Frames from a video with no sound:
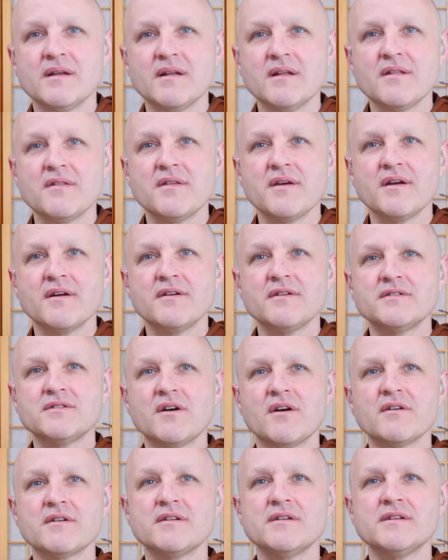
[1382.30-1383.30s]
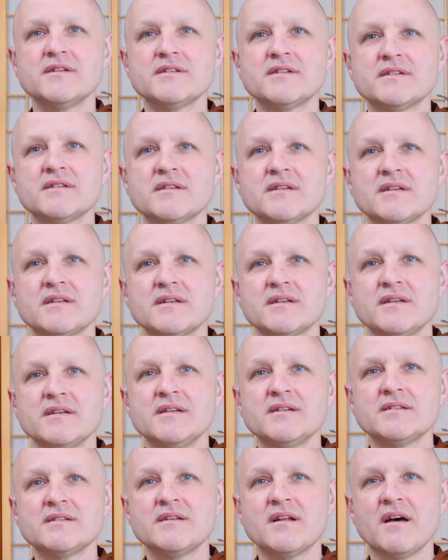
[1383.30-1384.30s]
There darkness
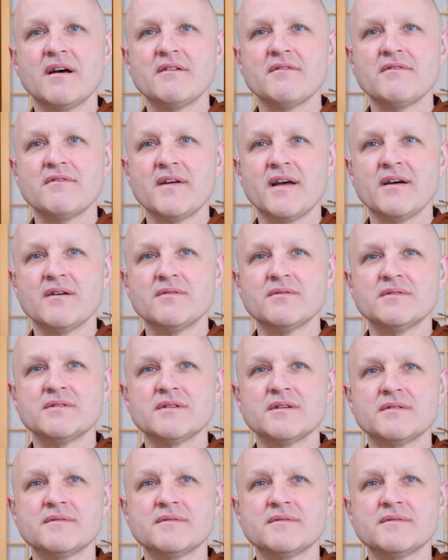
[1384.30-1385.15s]
is not found.